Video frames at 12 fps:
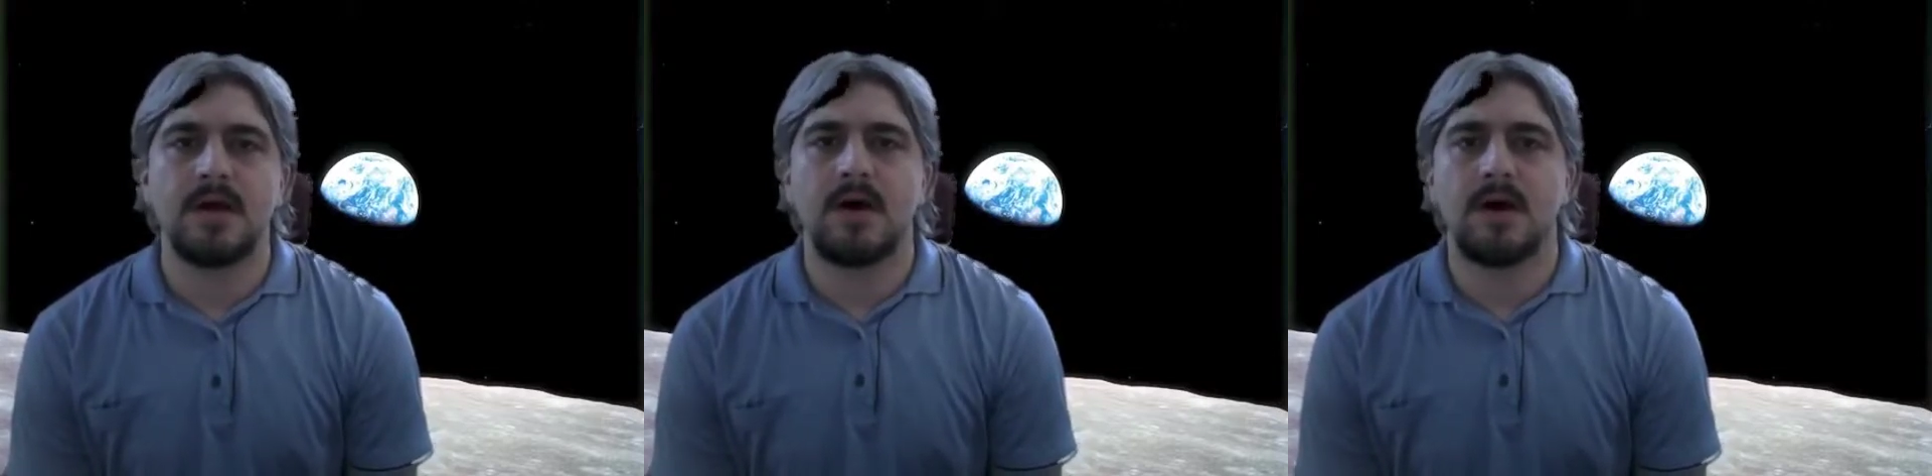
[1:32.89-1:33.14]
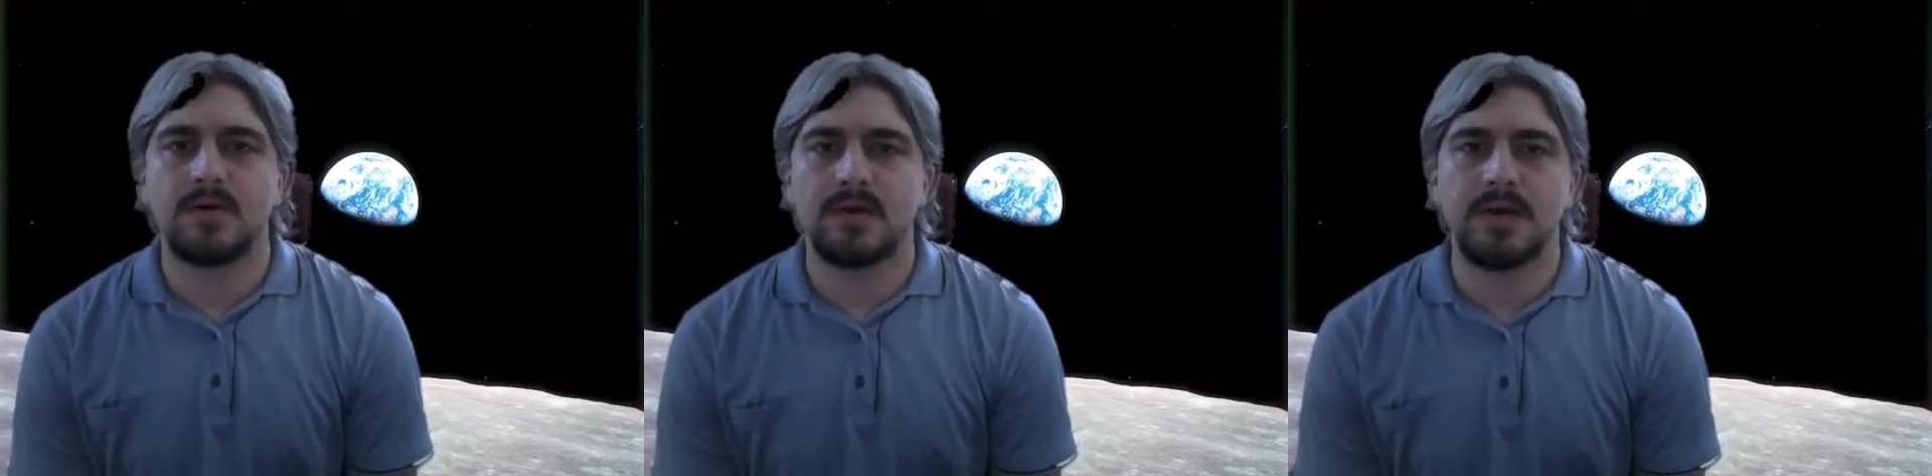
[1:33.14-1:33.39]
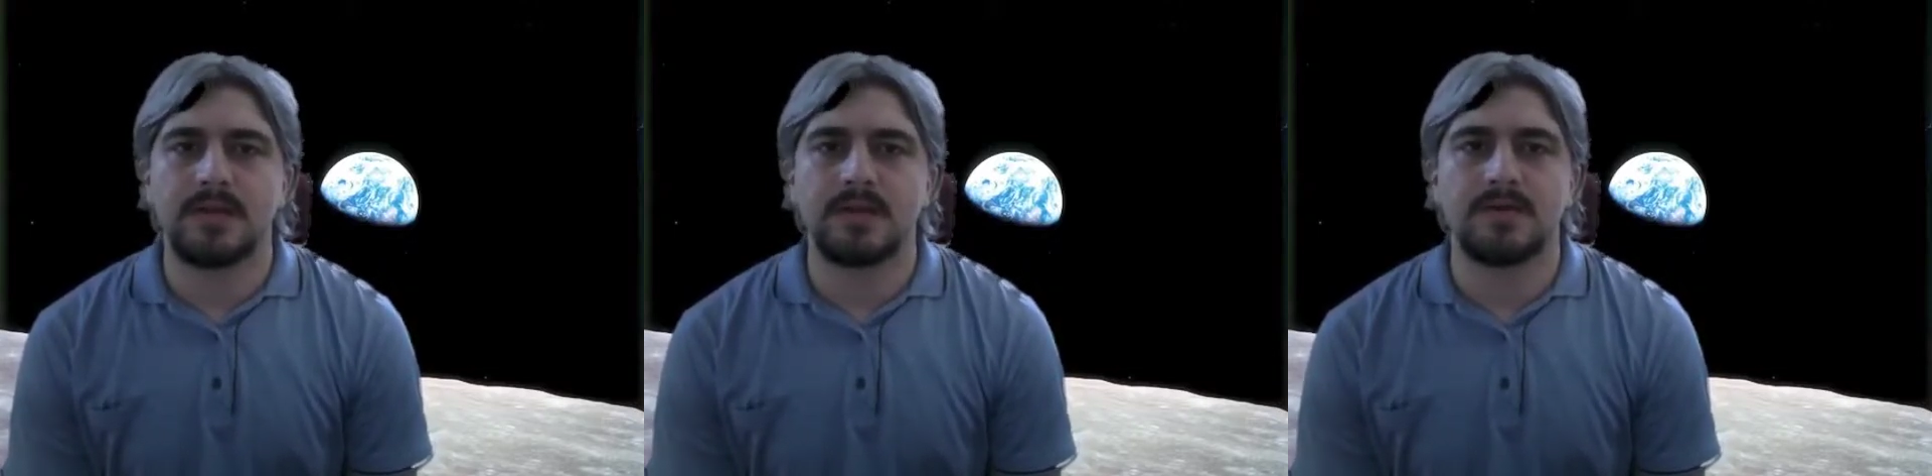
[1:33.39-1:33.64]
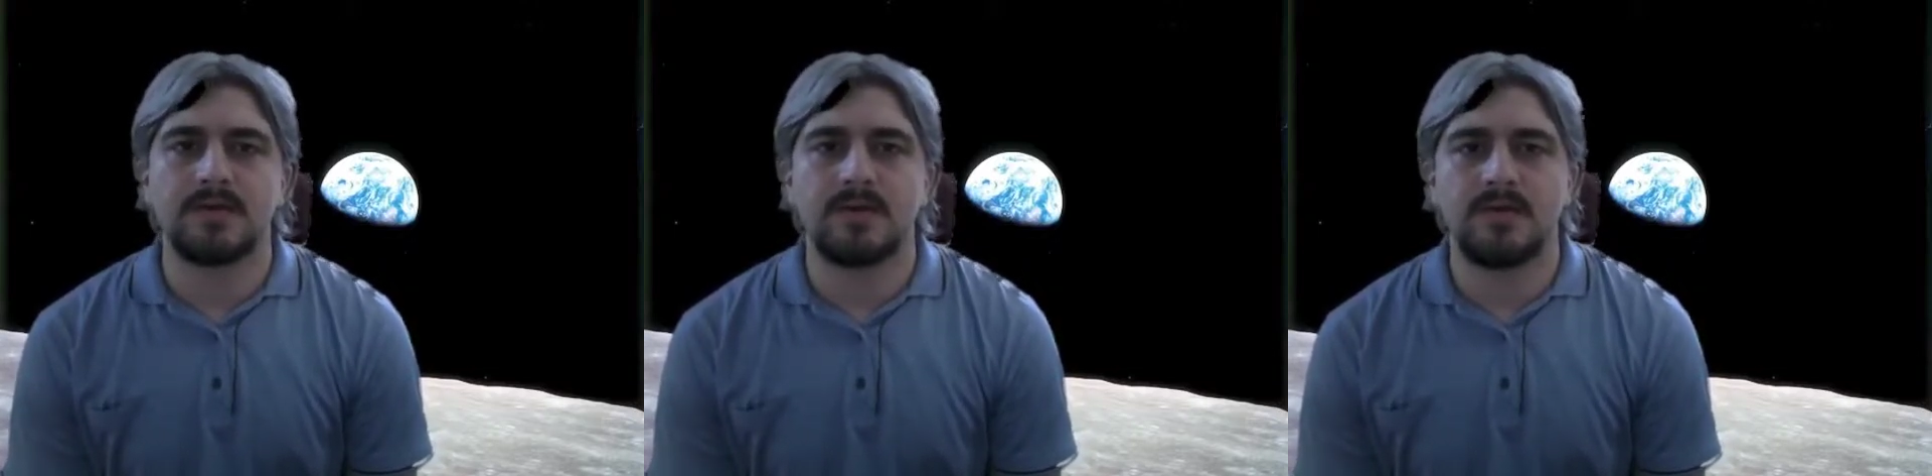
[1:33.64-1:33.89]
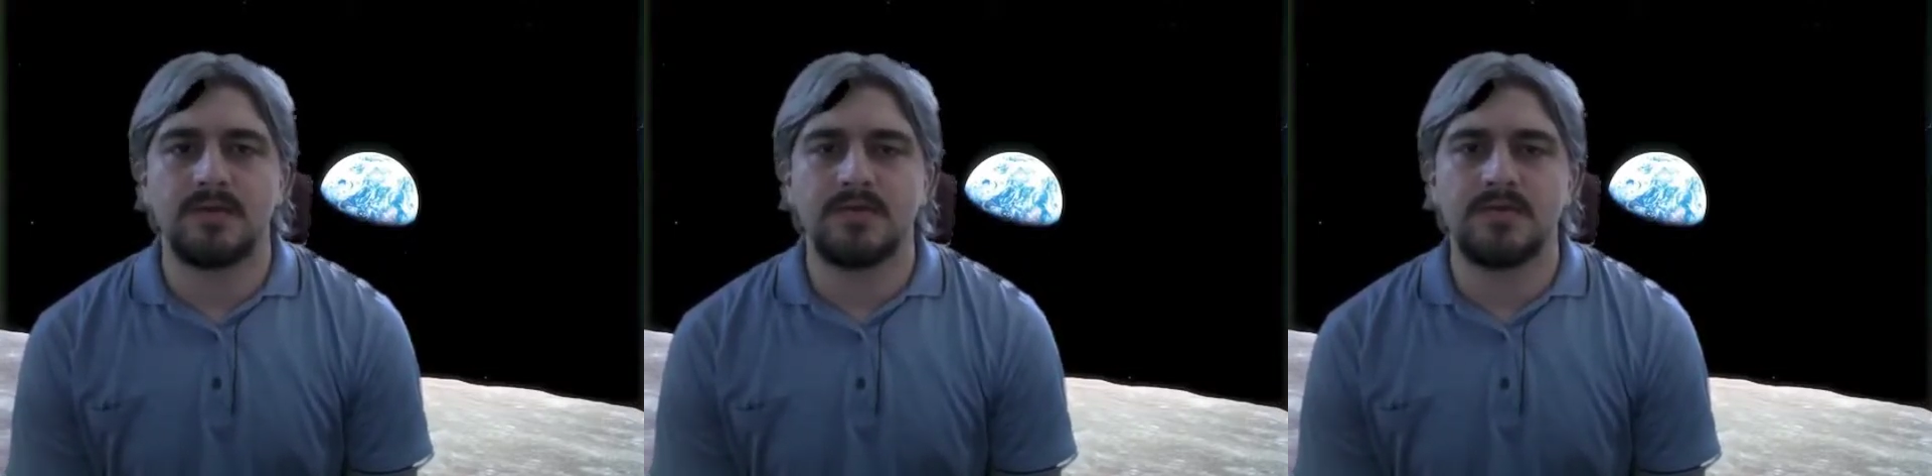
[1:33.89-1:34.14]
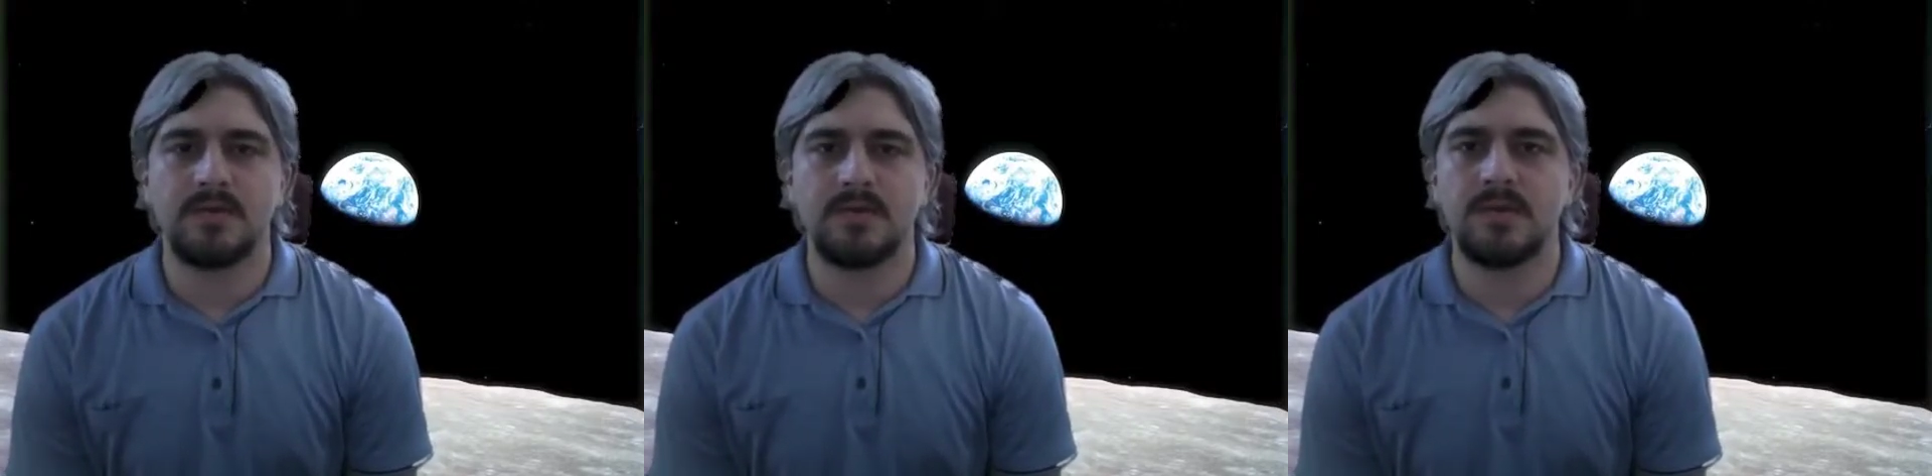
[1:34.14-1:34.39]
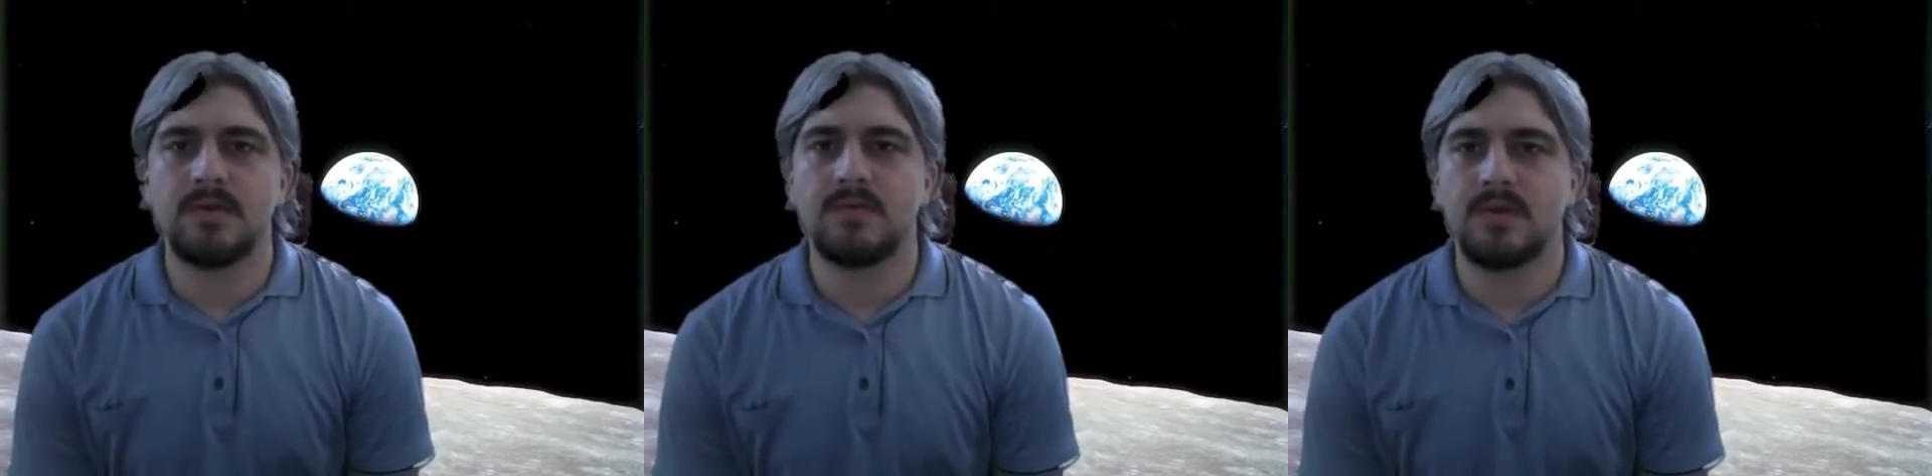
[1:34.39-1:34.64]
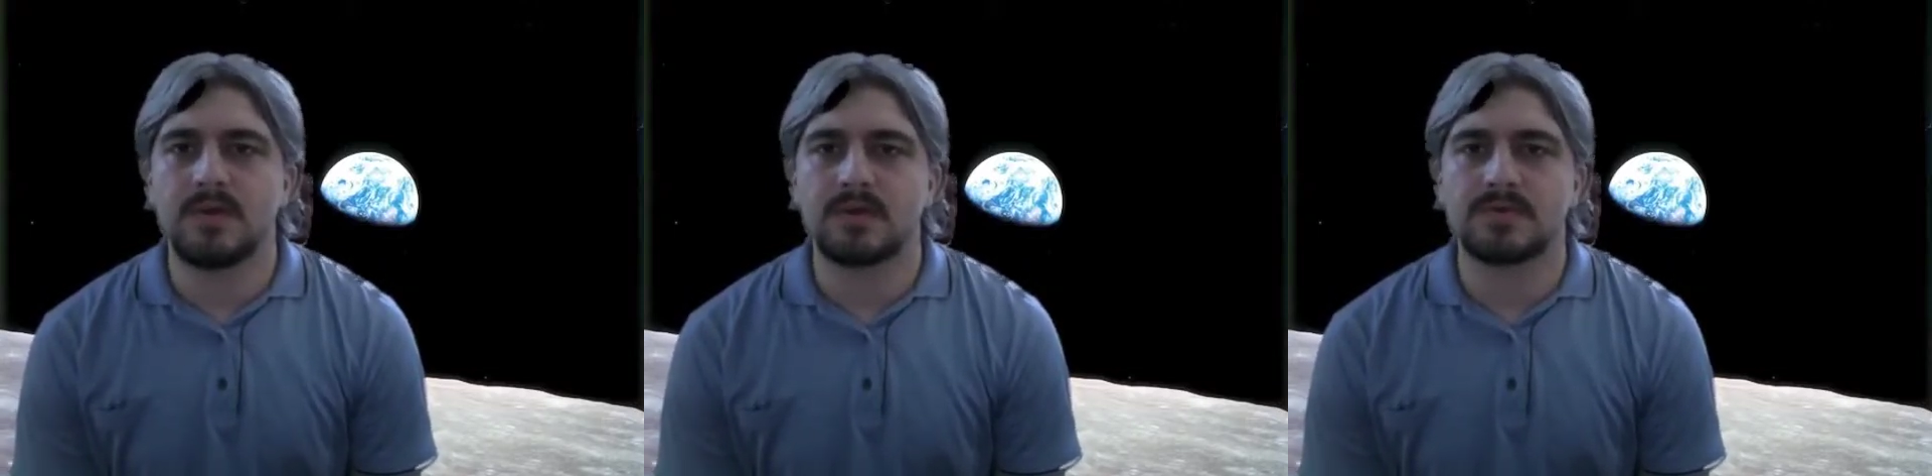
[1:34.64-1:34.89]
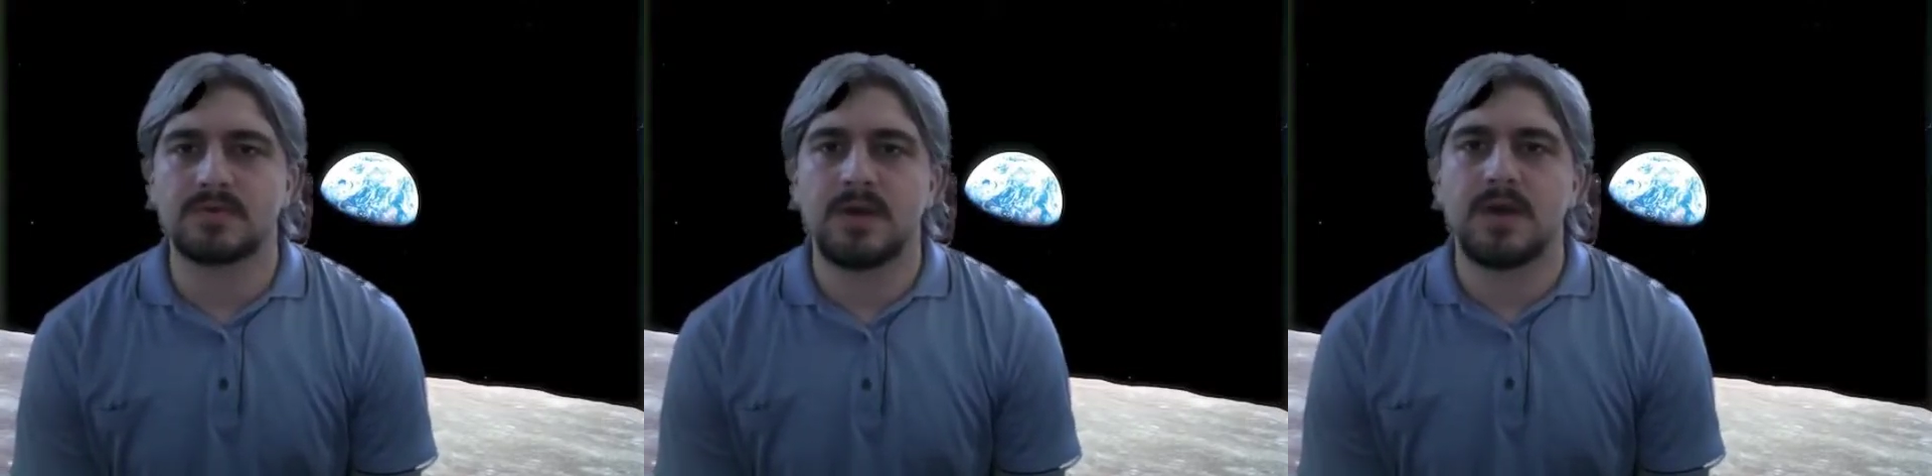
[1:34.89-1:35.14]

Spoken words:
okay, the gravity formula works,